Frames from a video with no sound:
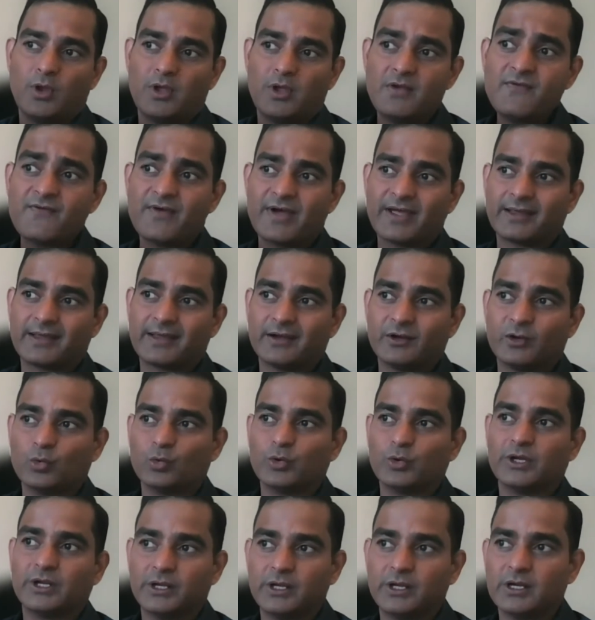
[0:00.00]
if I can do
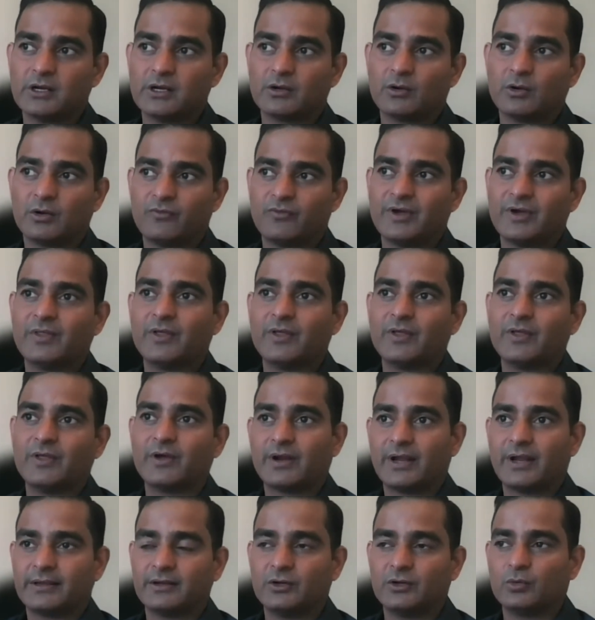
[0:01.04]
it here or whether
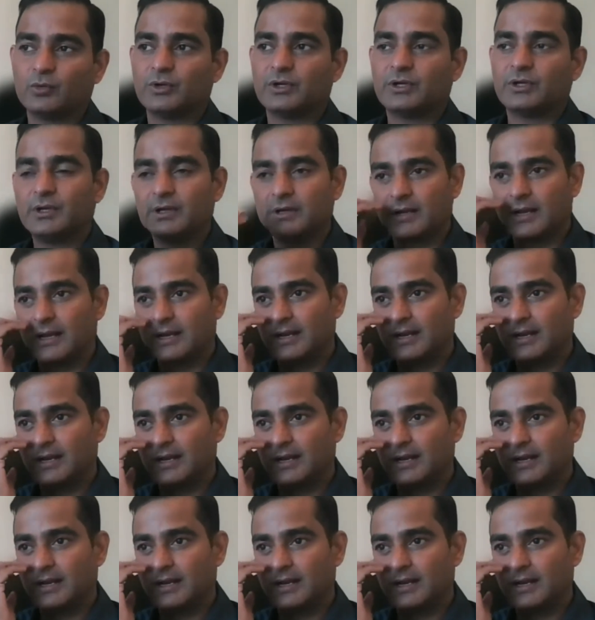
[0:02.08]
I can do it here.